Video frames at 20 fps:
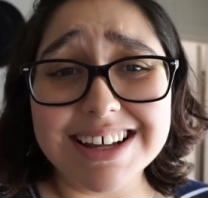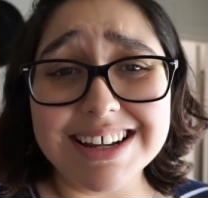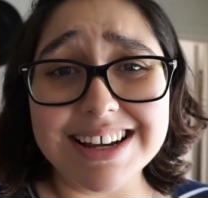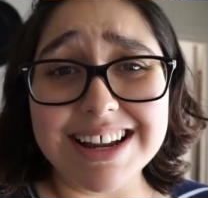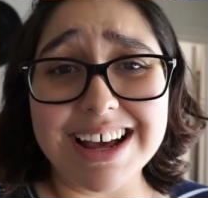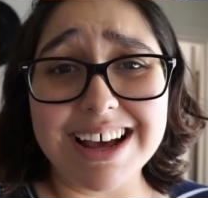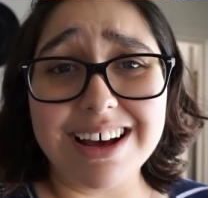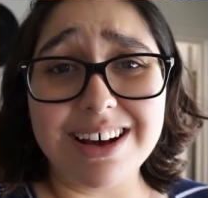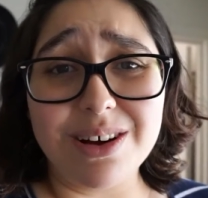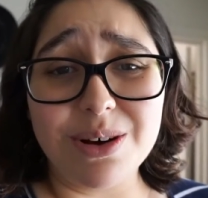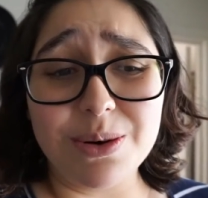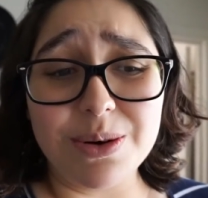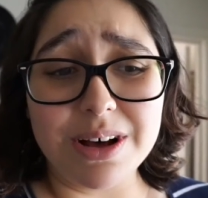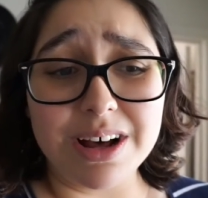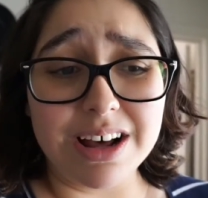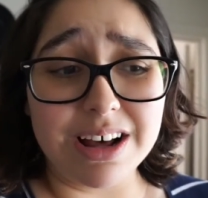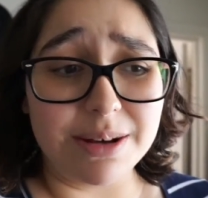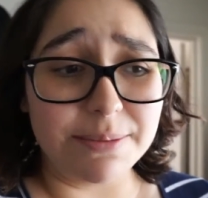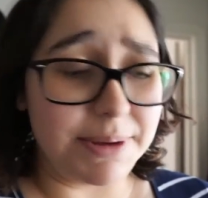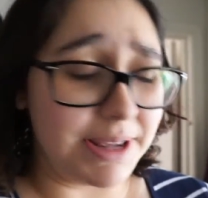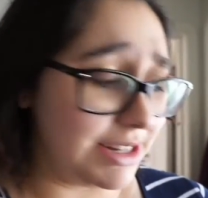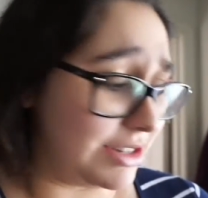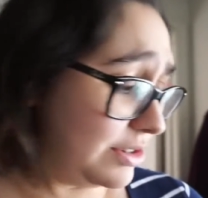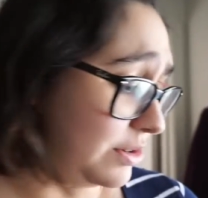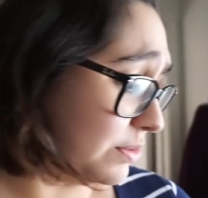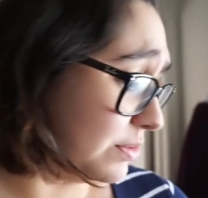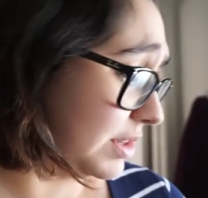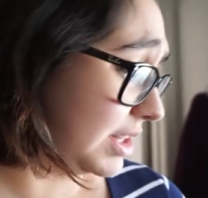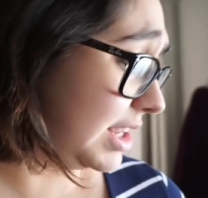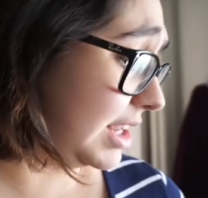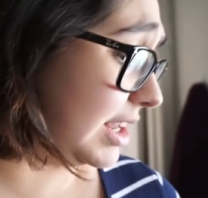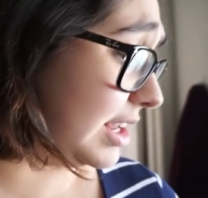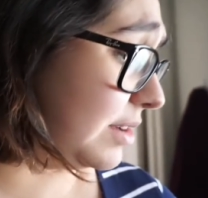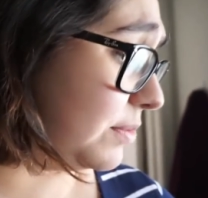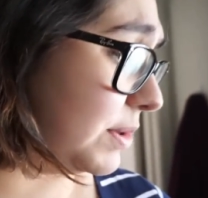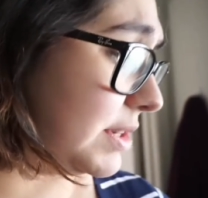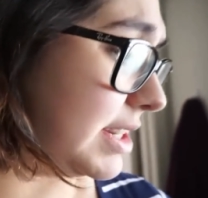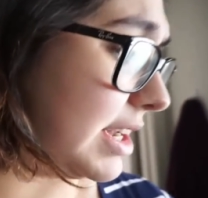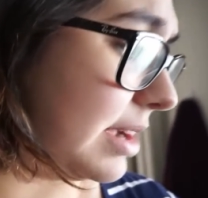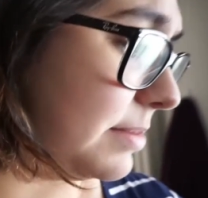Now, um, it's only,
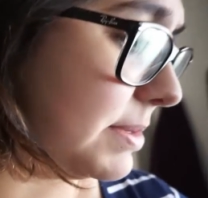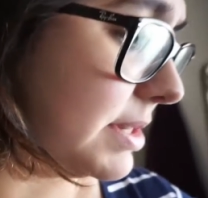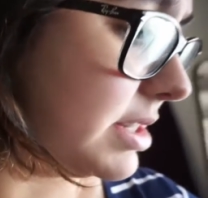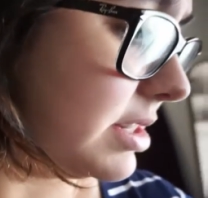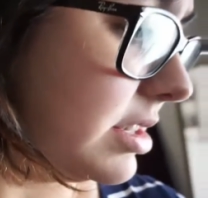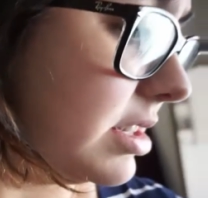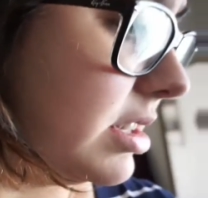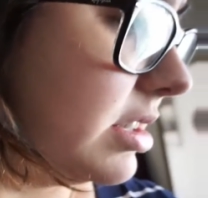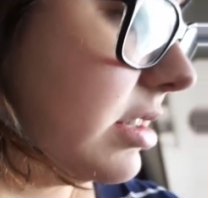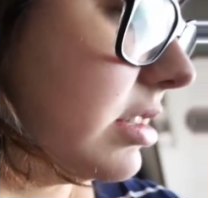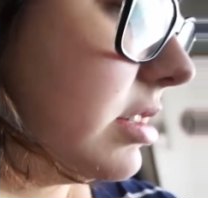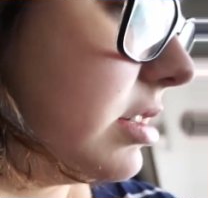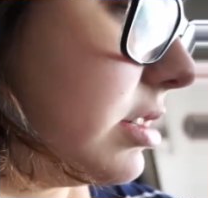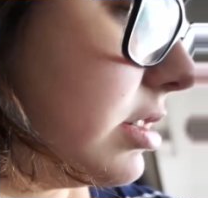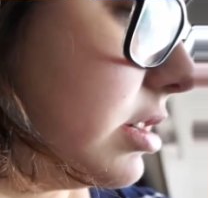what time is it?